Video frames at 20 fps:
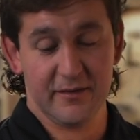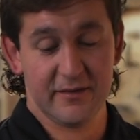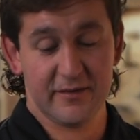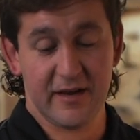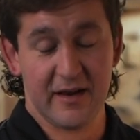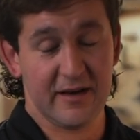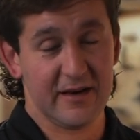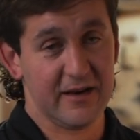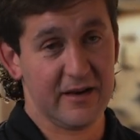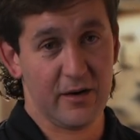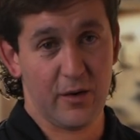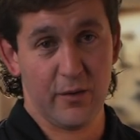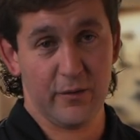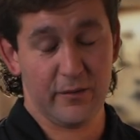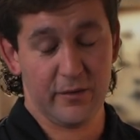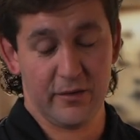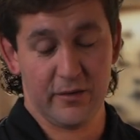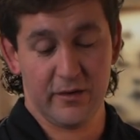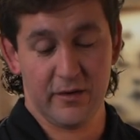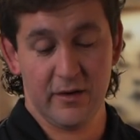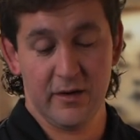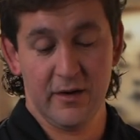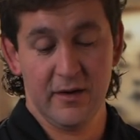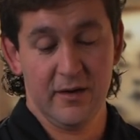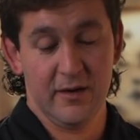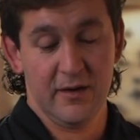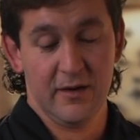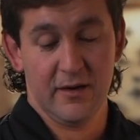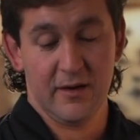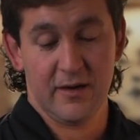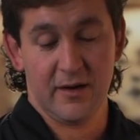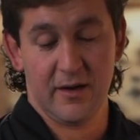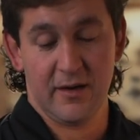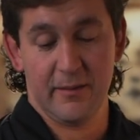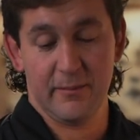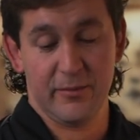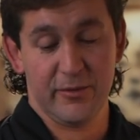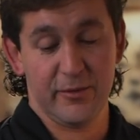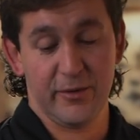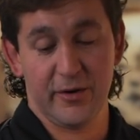send it over
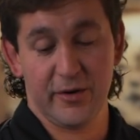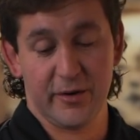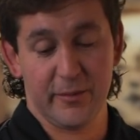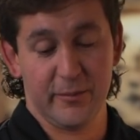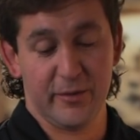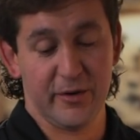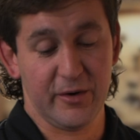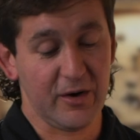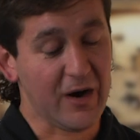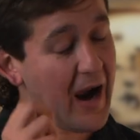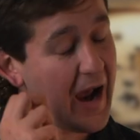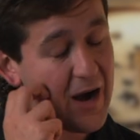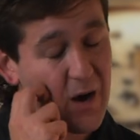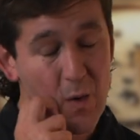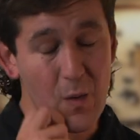through your computer.